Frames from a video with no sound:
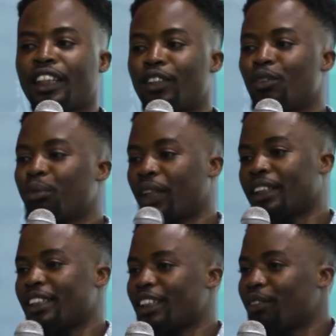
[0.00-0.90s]
Can you
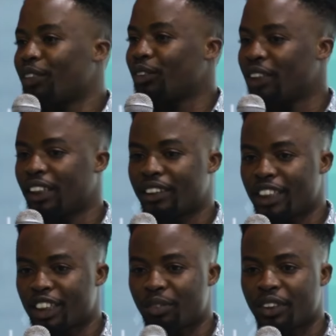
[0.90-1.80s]
practice something
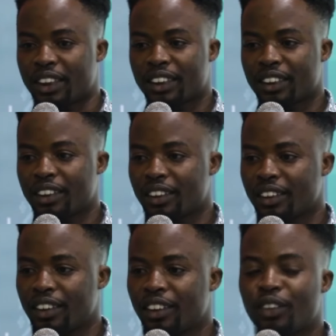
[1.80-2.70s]
without experience?
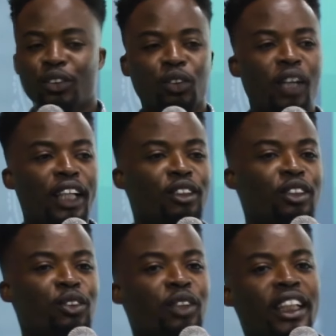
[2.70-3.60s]
So what are
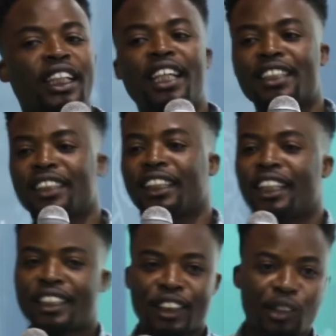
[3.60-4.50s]
you doing
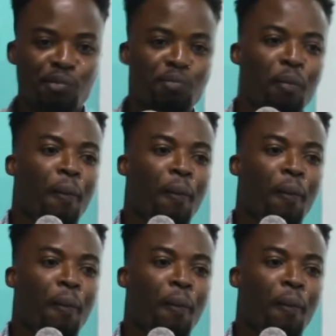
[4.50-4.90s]
hearsay?